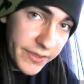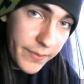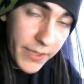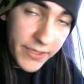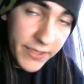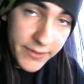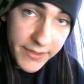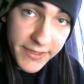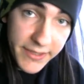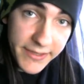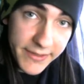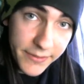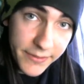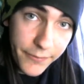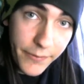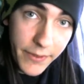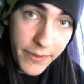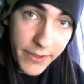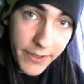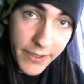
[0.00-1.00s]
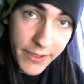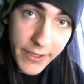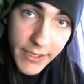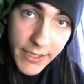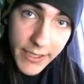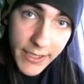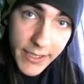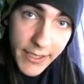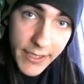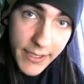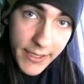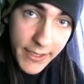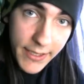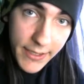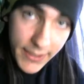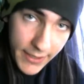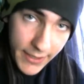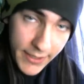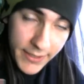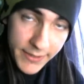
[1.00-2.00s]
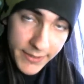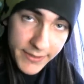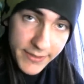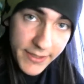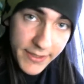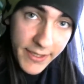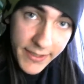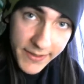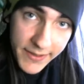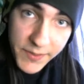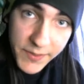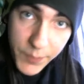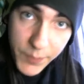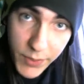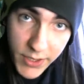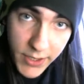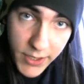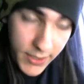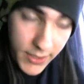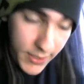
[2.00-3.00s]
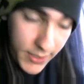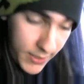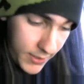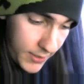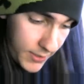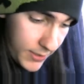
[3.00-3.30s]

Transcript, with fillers: about this as I speak.